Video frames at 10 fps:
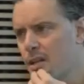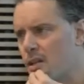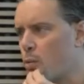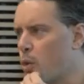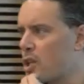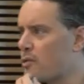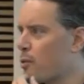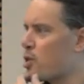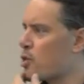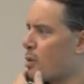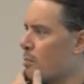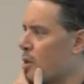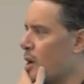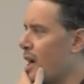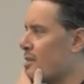that works for
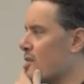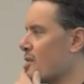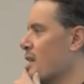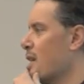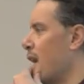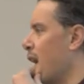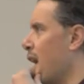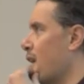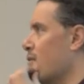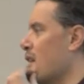Scribblenauts and